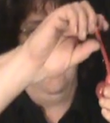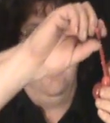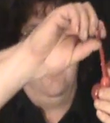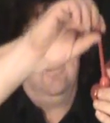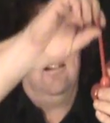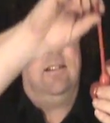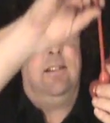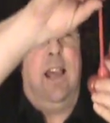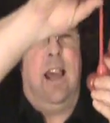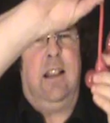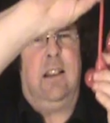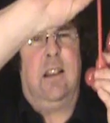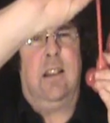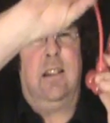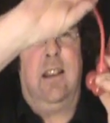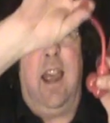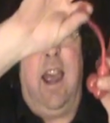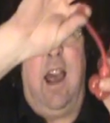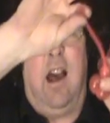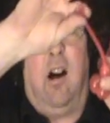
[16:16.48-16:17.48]
is take the
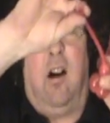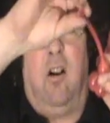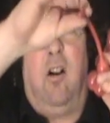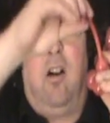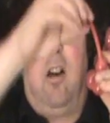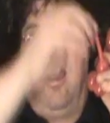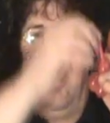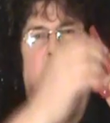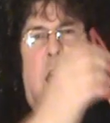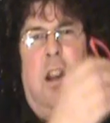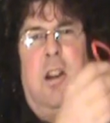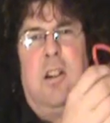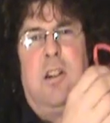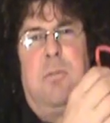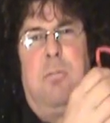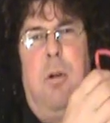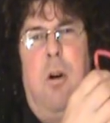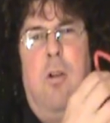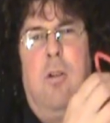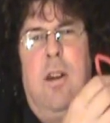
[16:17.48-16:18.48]
tail and
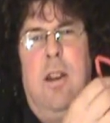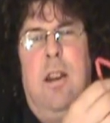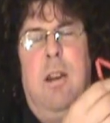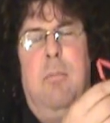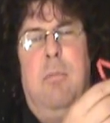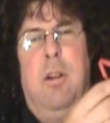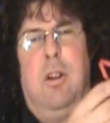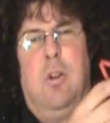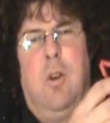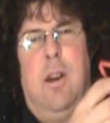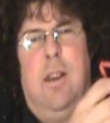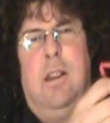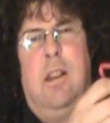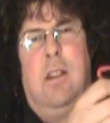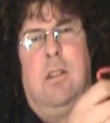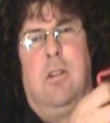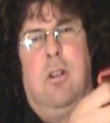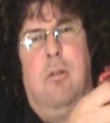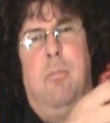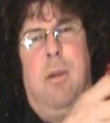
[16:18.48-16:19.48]
just poke it in between the
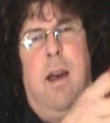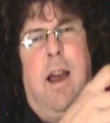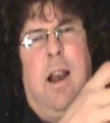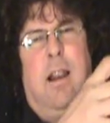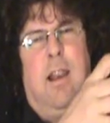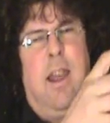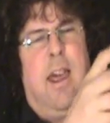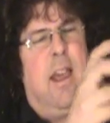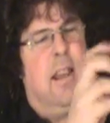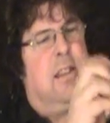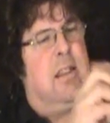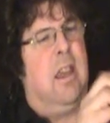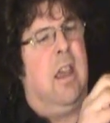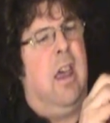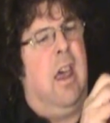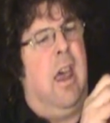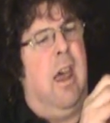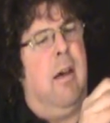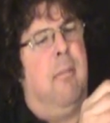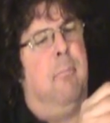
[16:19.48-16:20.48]
2 back legs
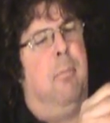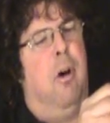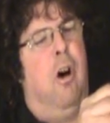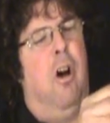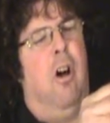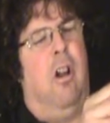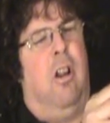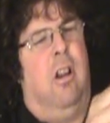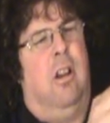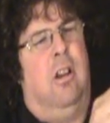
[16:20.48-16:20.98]
and pull.